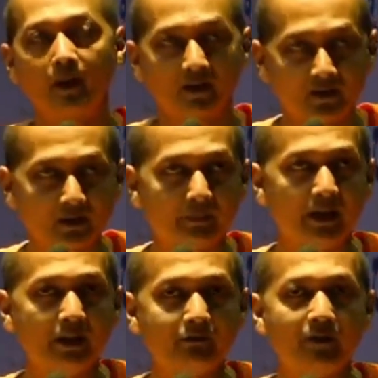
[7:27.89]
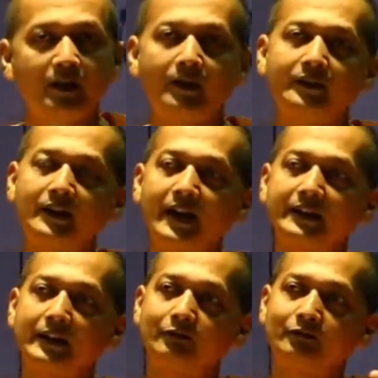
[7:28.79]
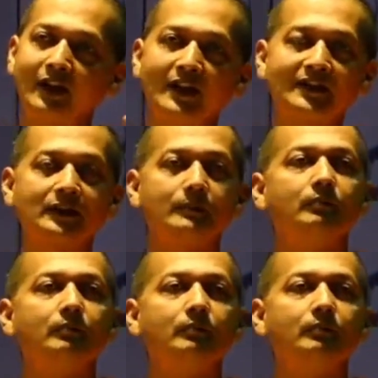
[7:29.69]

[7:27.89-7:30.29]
It is the belief that I can face